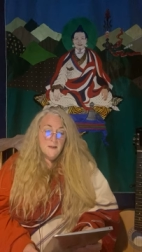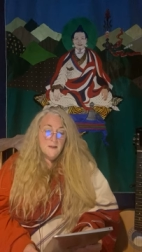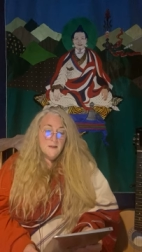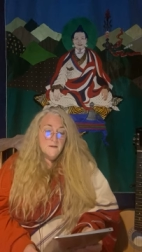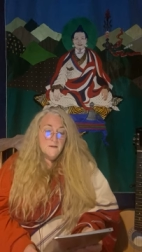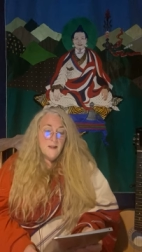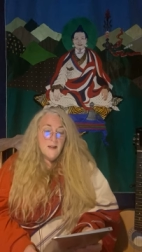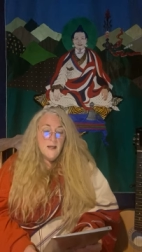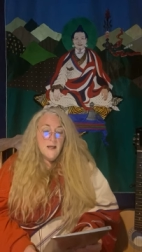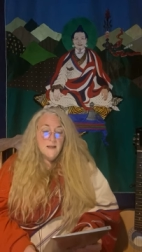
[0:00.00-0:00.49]

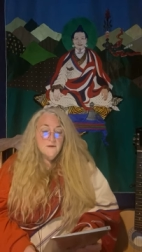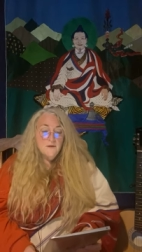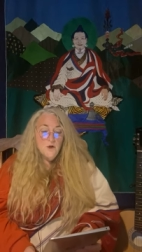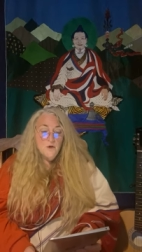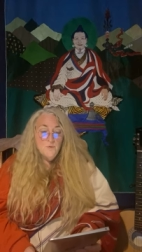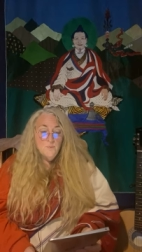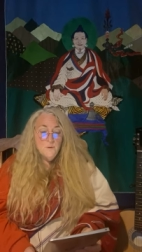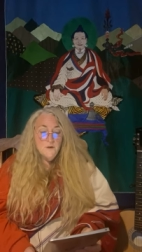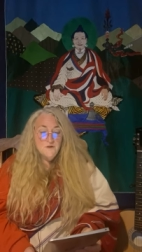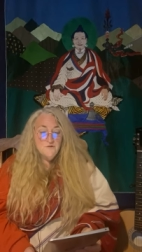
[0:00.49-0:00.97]
They had
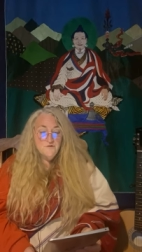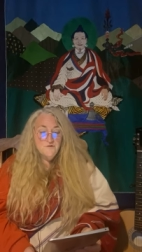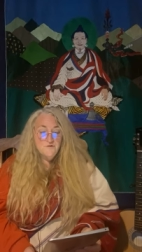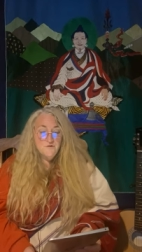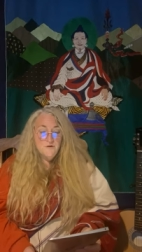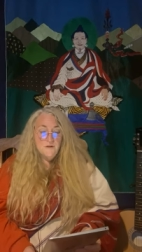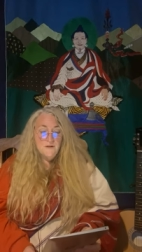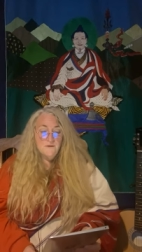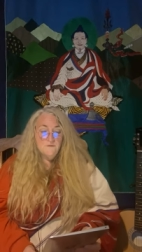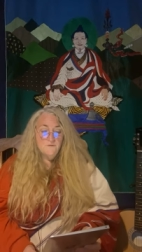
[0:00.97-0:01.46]
no wish
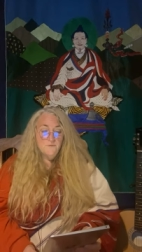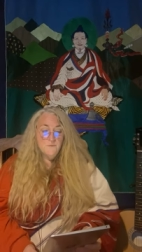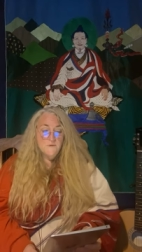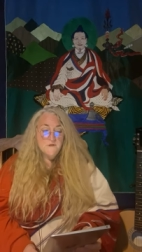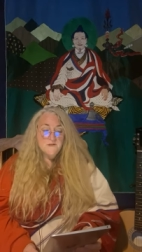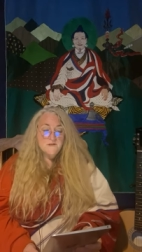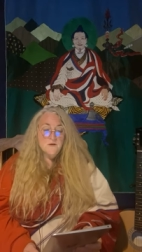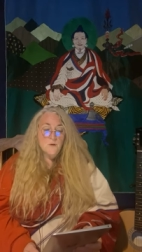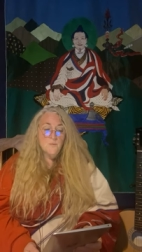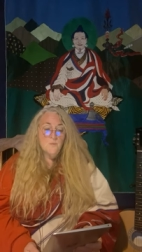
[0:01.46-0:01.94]
to live with
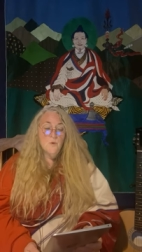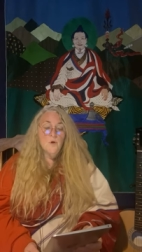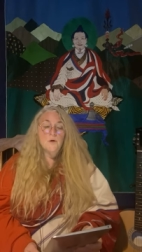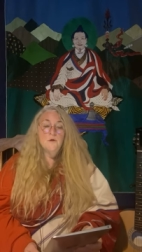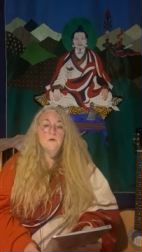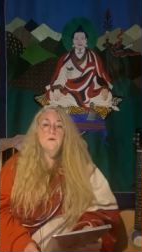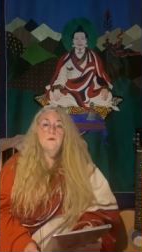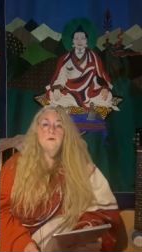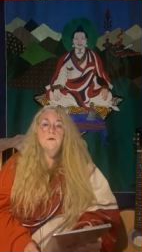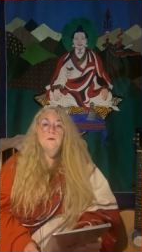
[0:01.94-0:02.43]

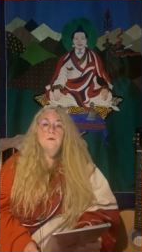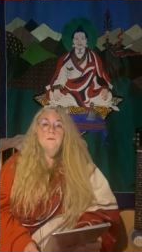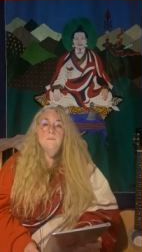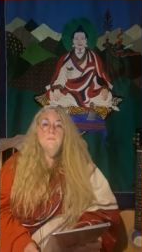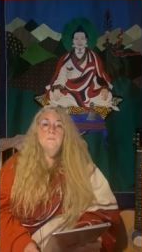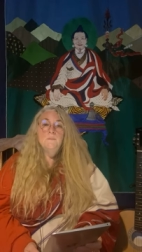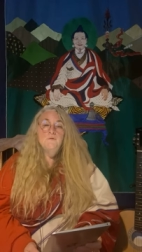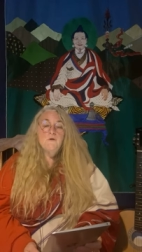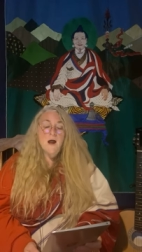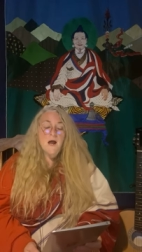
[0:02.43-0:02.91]
someone
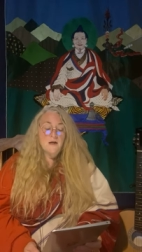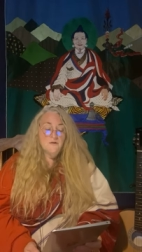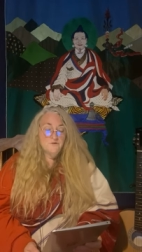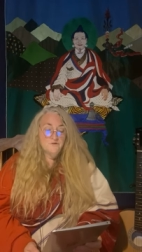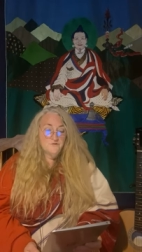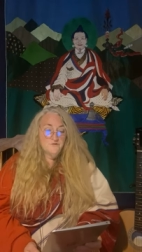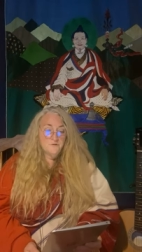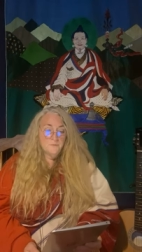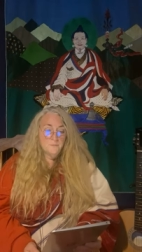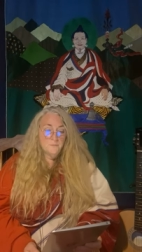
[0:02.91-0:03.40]

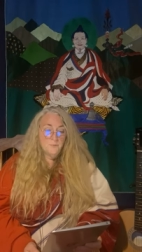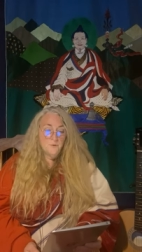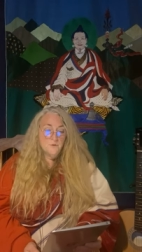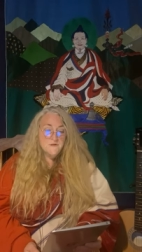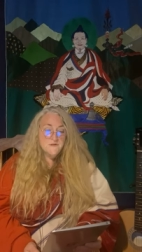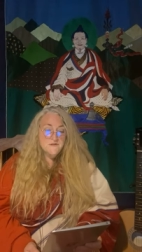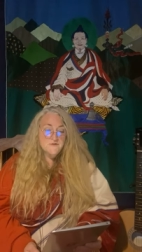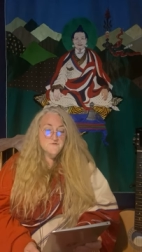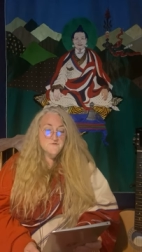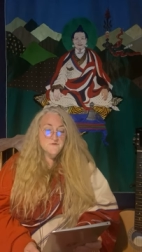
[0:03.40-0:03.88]
brash,
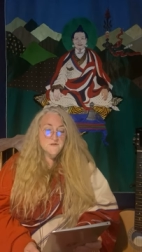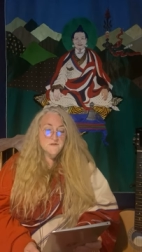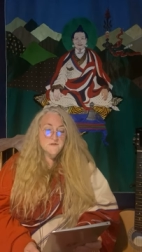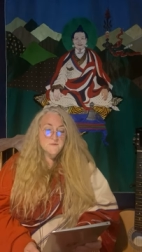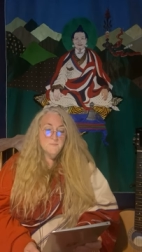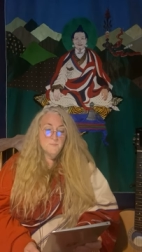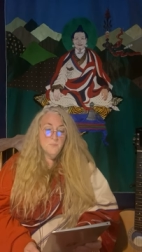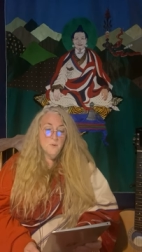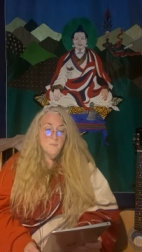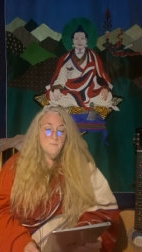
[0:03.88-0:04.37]
boisterous,
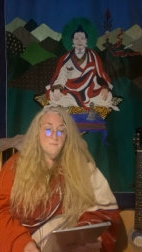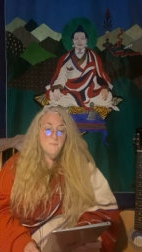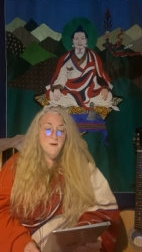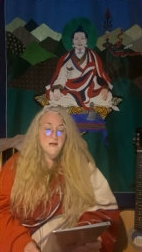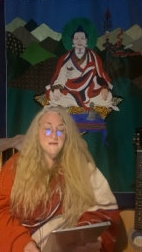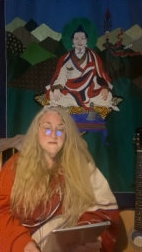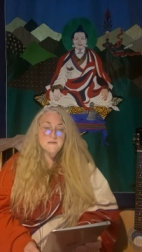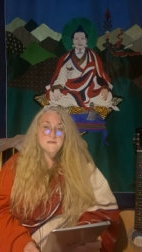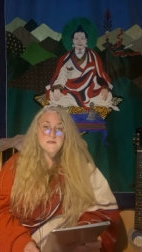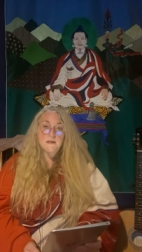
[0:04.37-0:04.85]

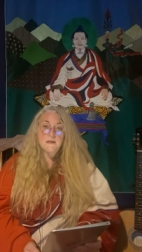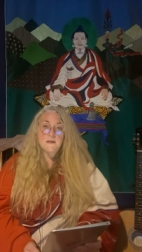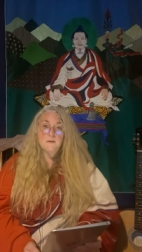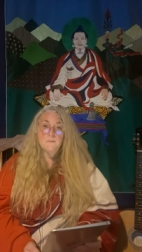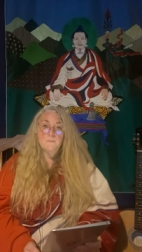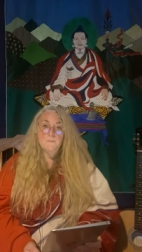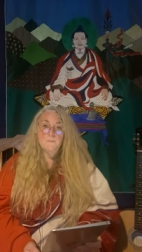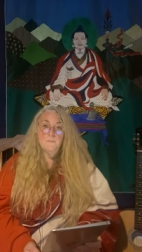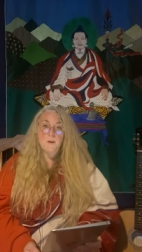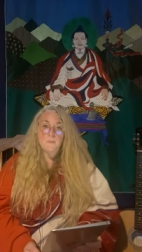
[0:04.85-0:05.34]
bombastic,
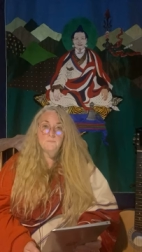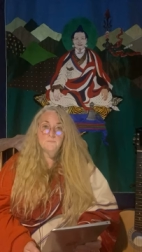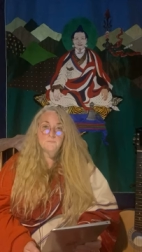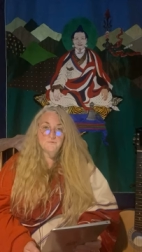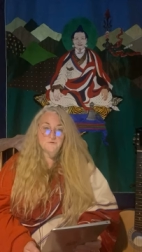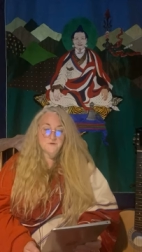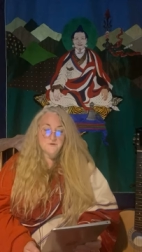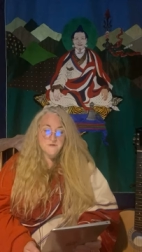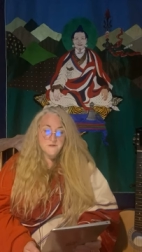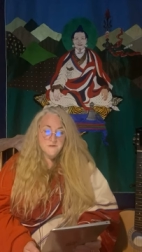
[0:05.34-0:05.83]
and
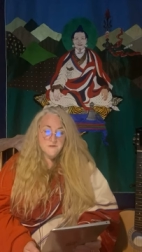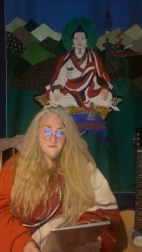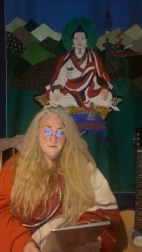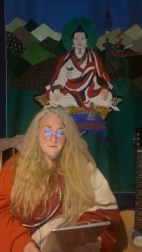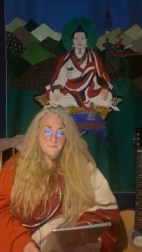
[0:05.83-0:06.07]
bumptious.